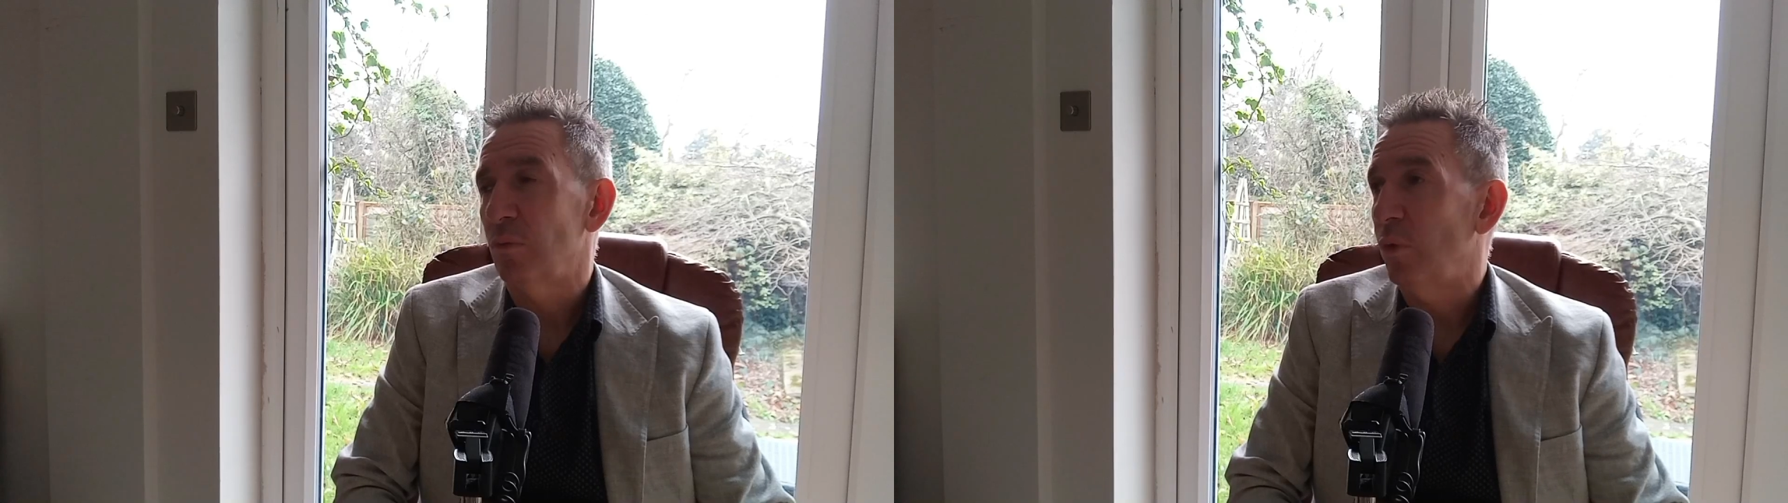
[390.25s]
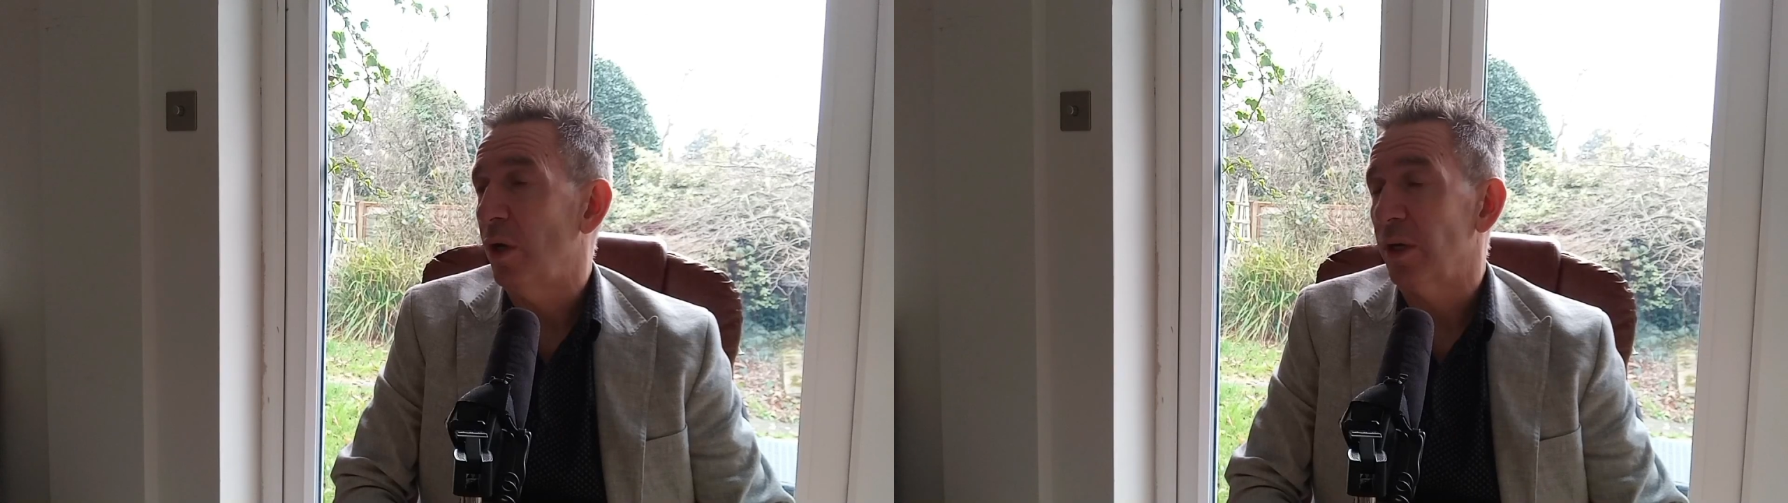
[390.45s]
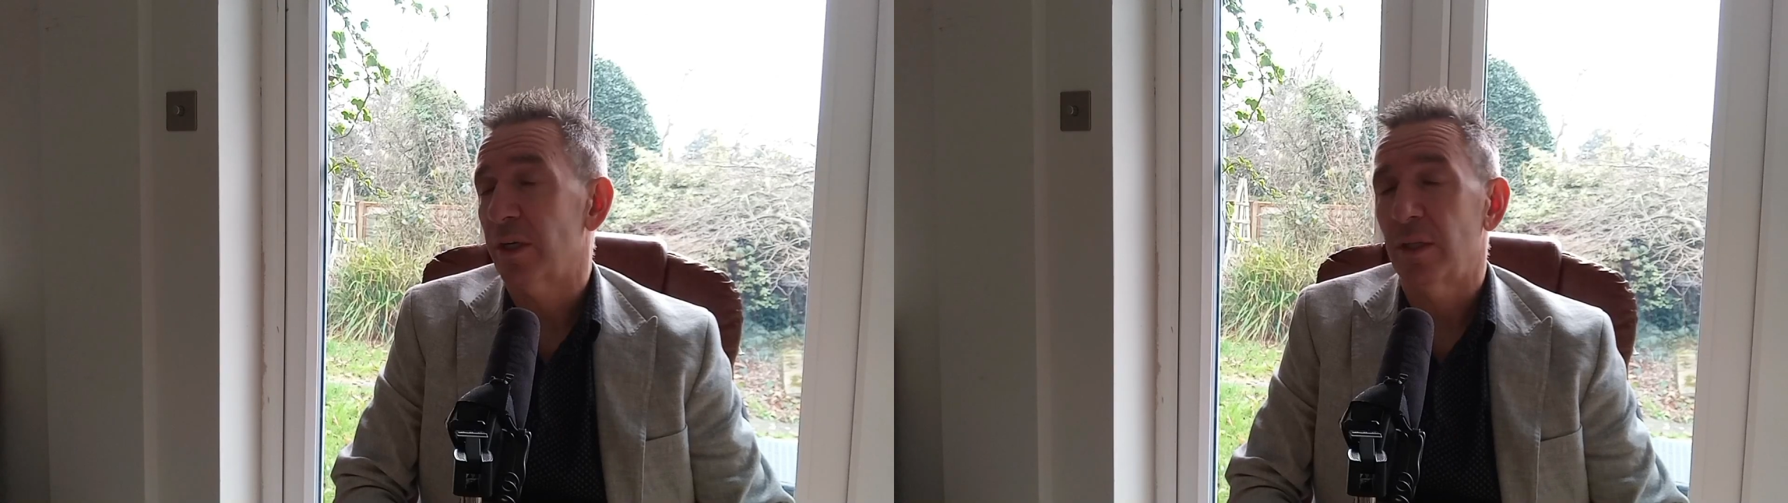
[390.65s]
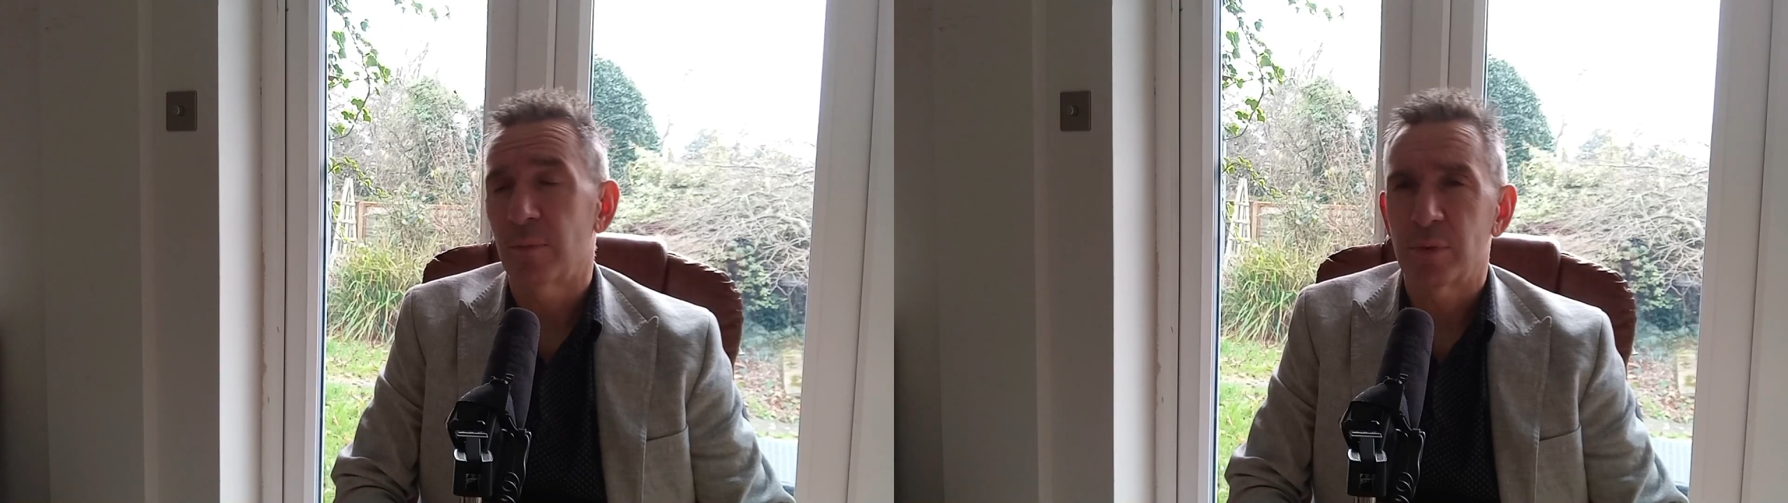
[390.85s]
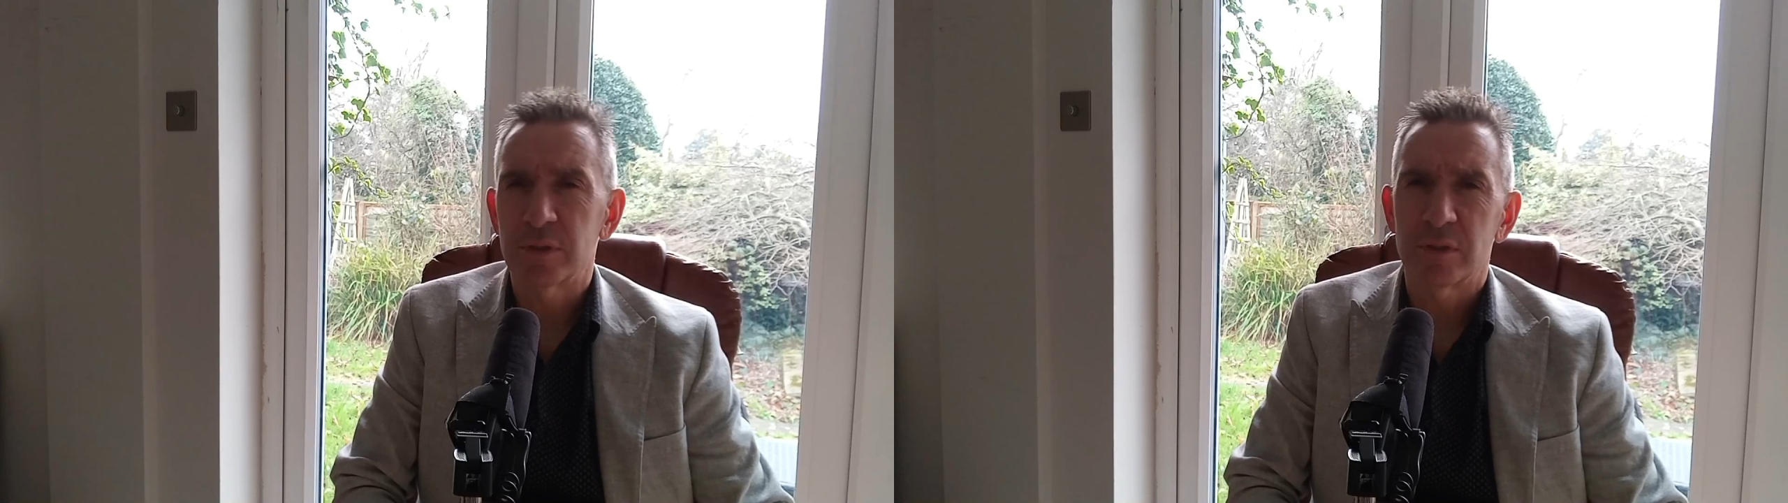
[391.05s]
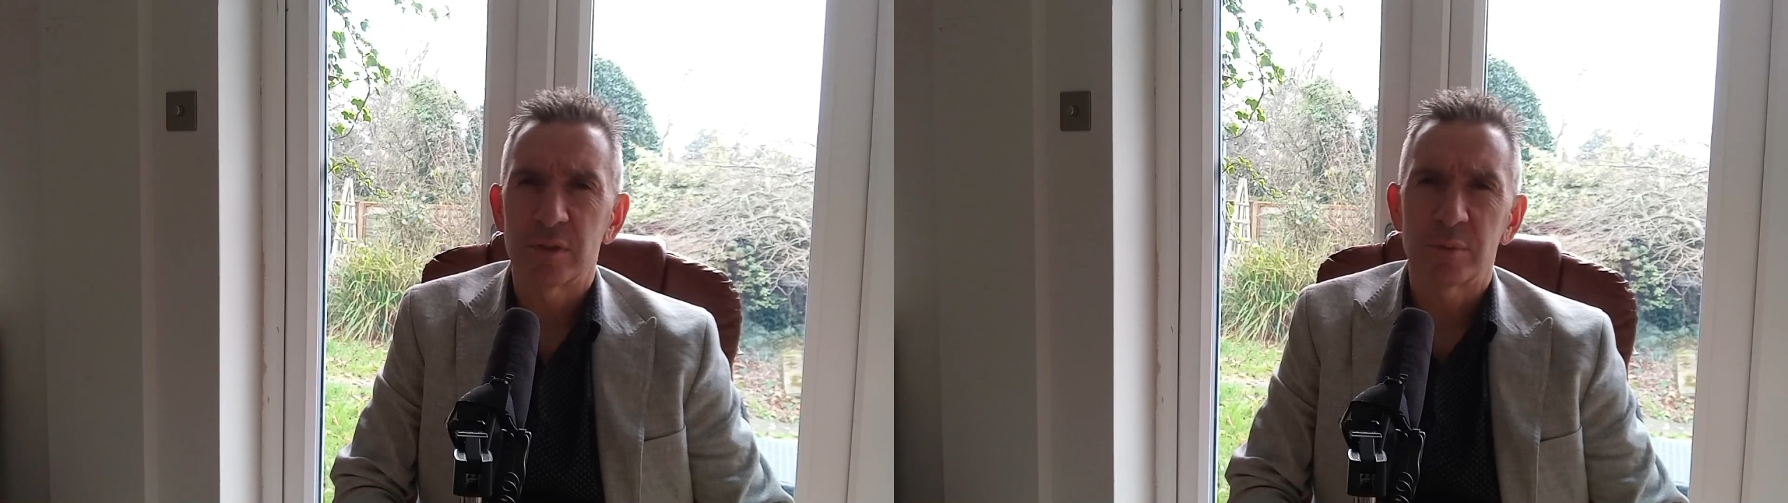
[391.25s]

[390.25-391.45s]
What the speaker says: work in the prisons,